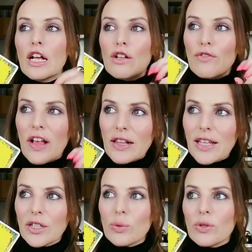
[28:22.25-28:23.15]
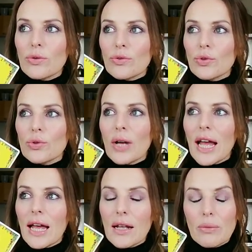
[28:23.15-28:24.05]
felt that you were going through
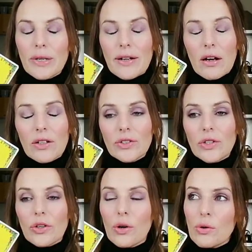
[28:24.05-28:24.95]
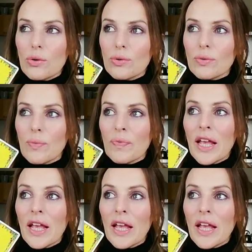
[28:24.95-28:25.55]
hell a bit on your own.